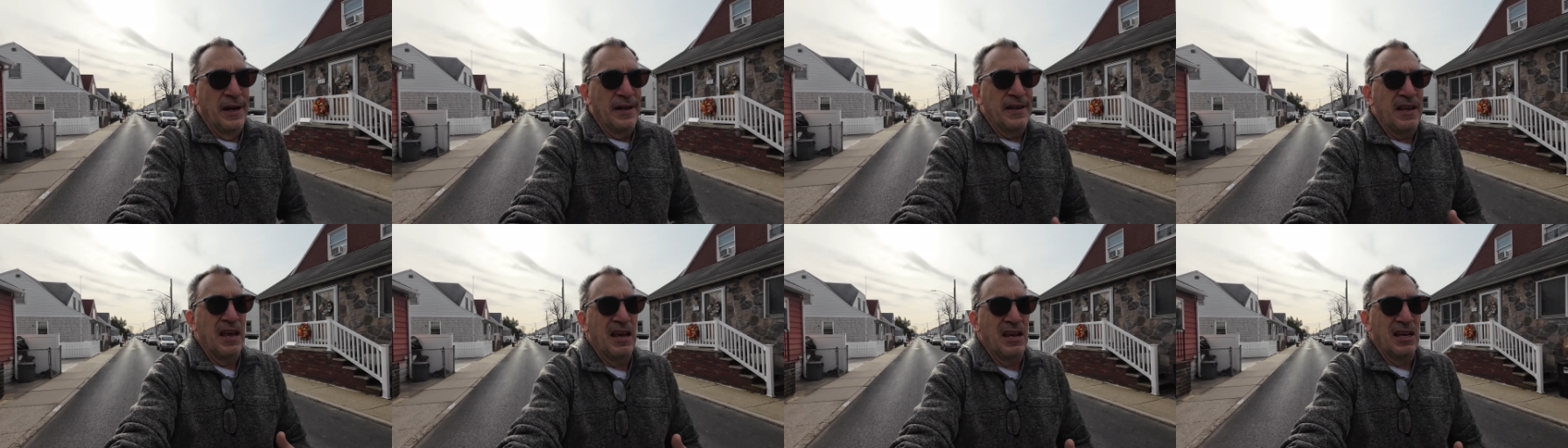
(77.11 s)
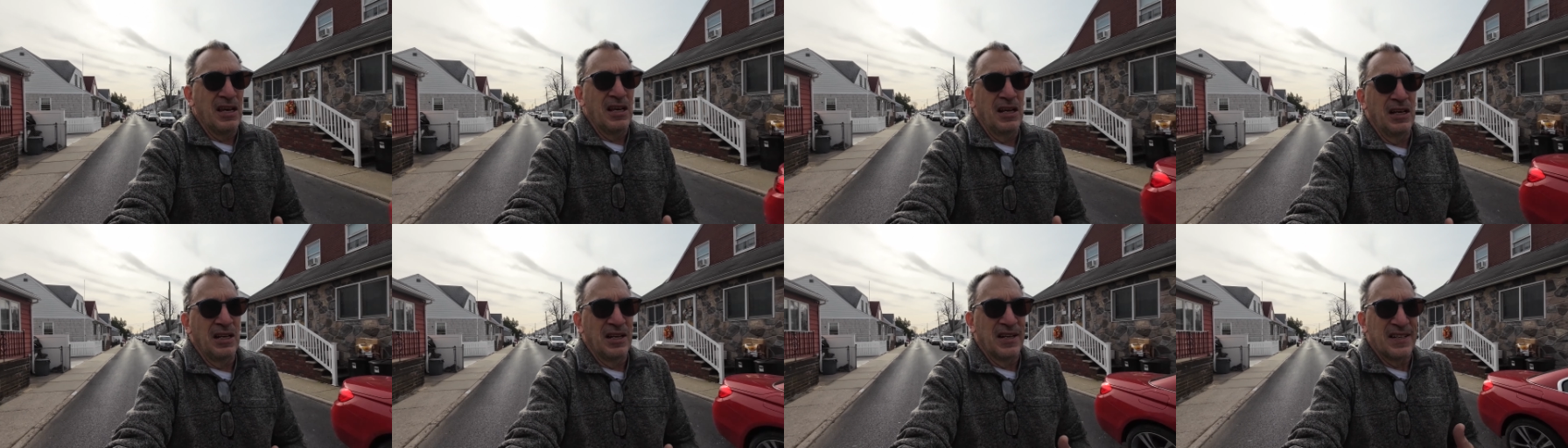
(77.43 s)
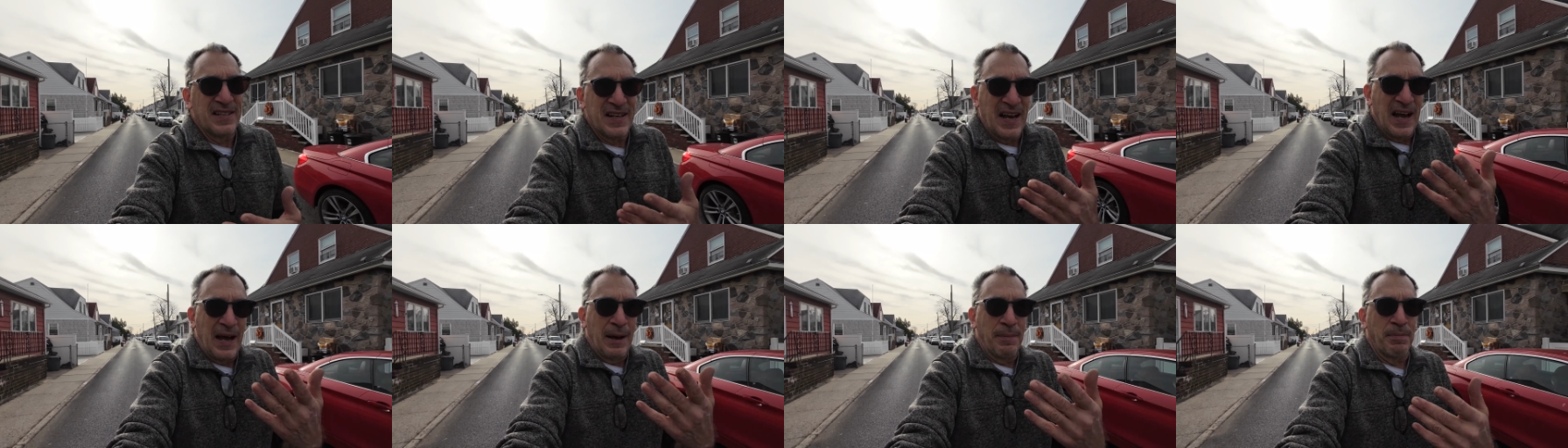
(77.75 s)
taking
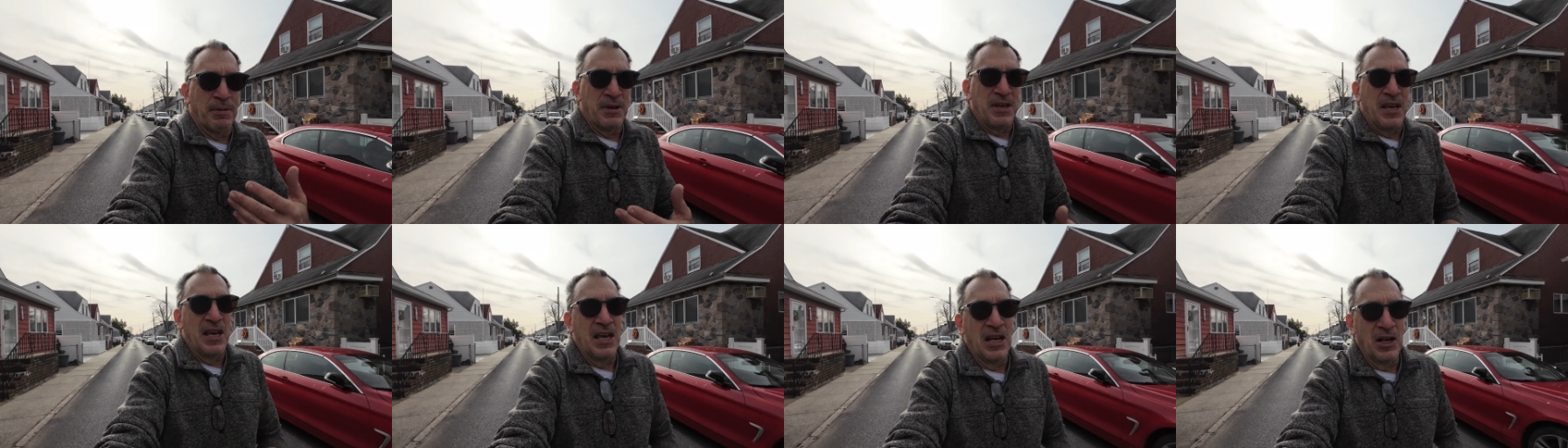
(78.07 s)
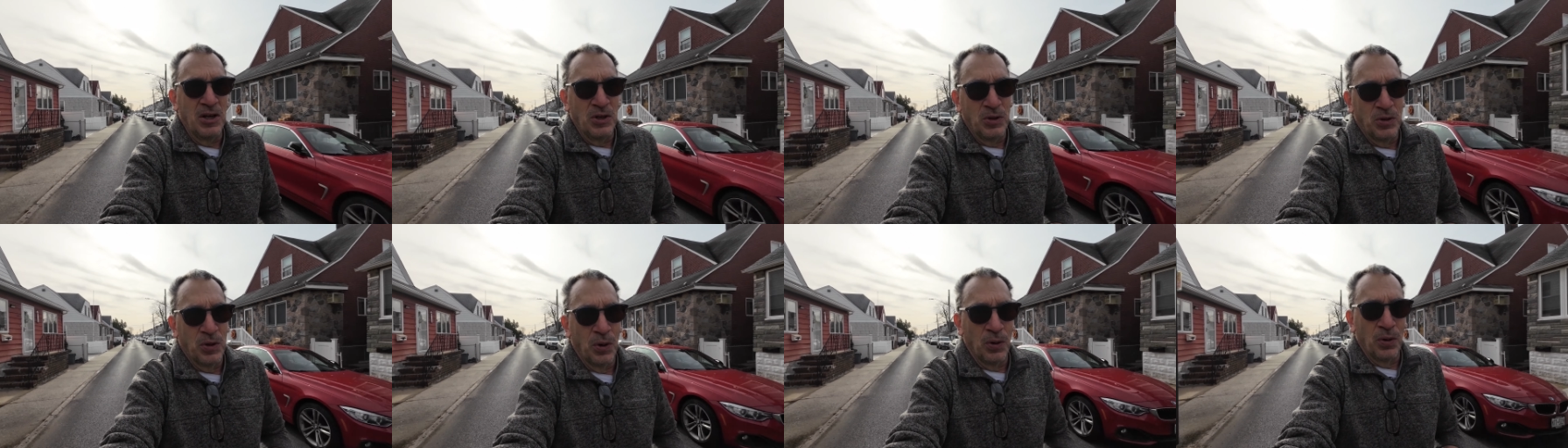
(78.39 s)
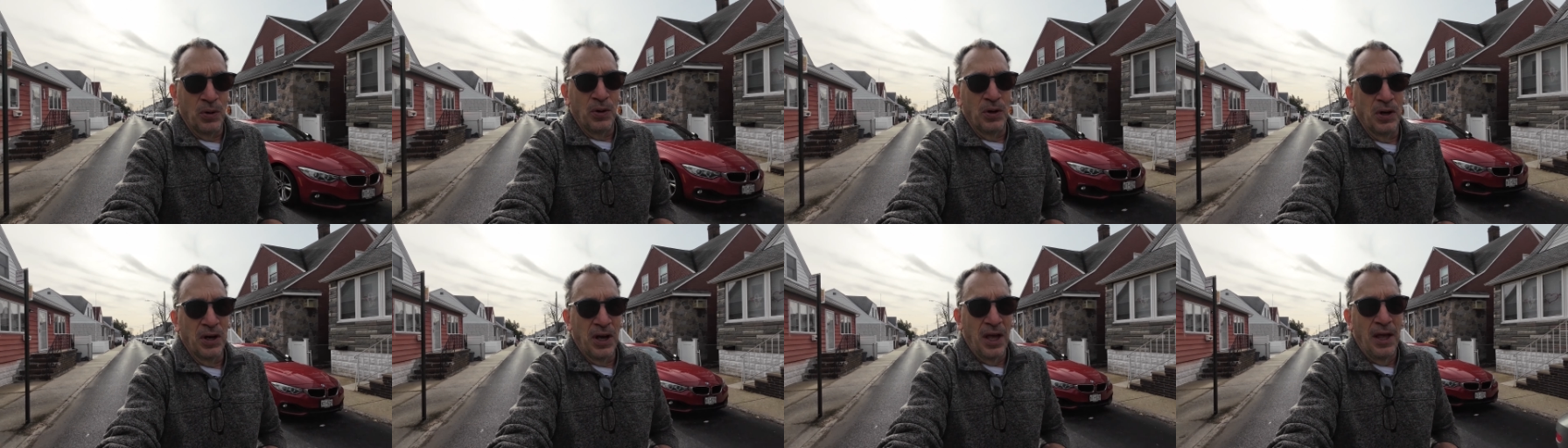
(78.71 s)
top king
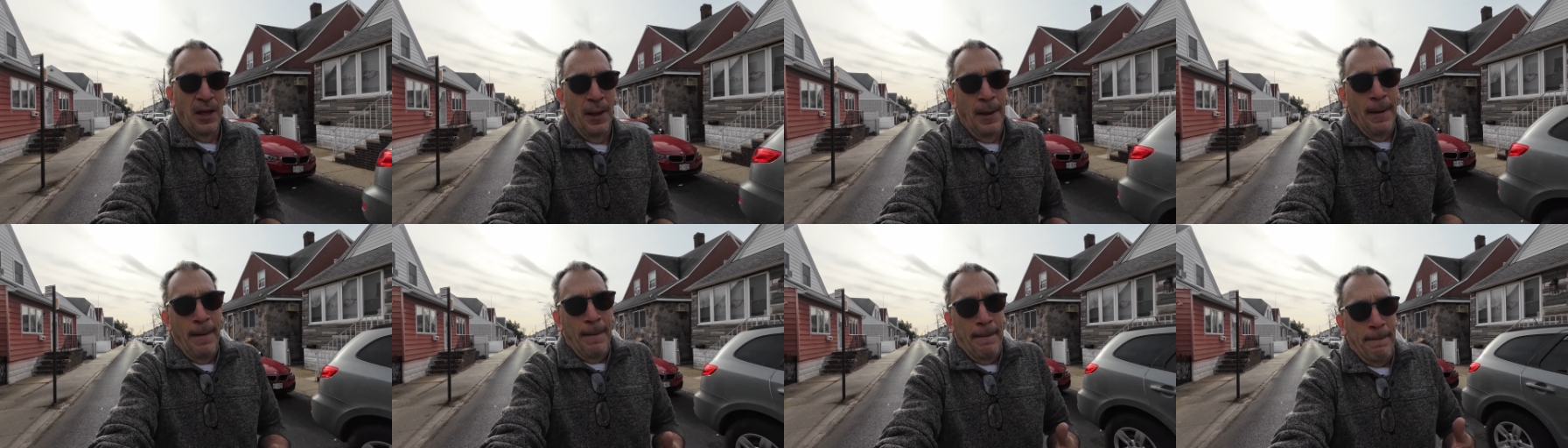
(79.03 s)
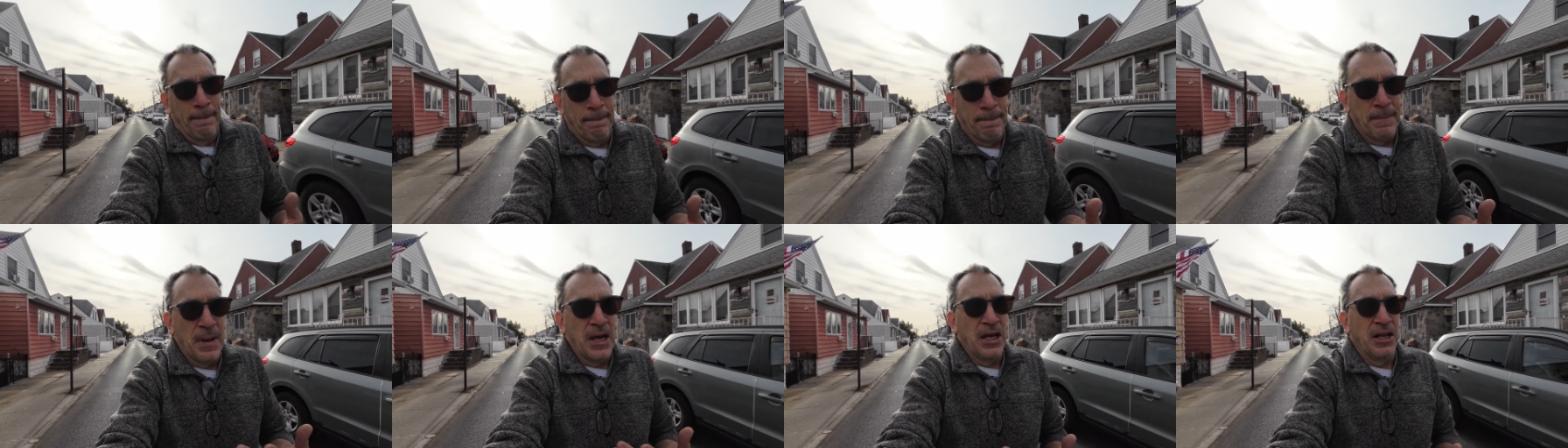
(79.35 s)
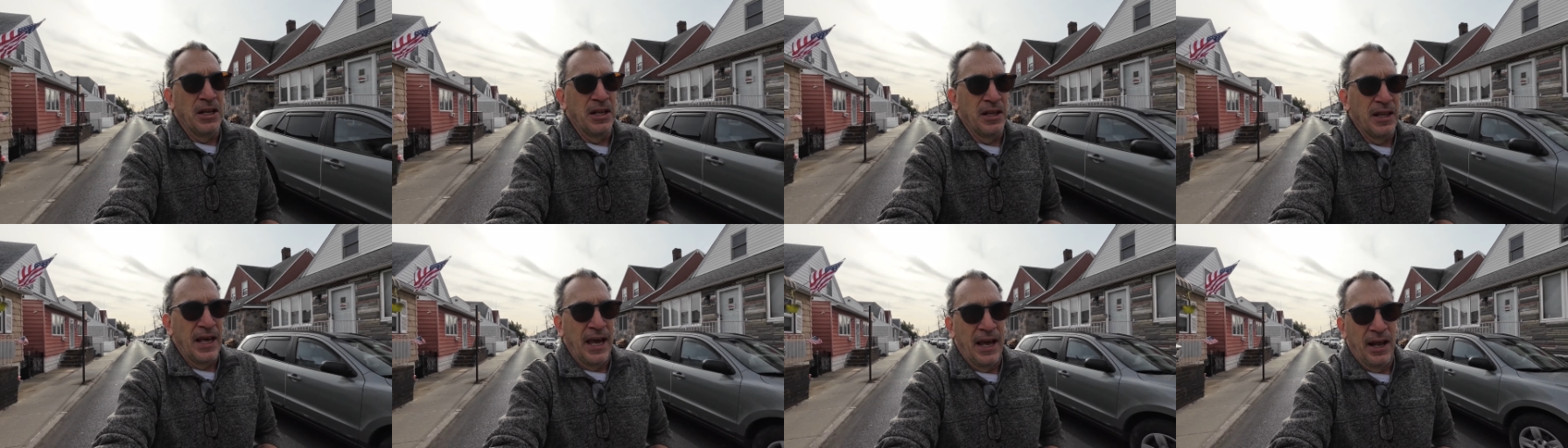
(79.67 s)
dog?
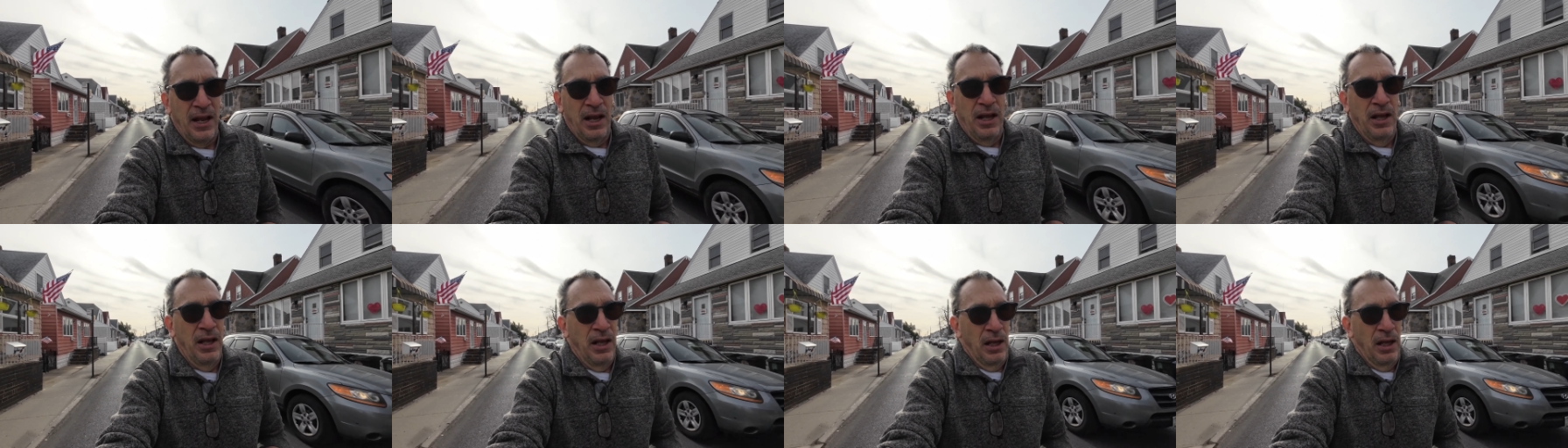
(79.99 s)
Meaning that,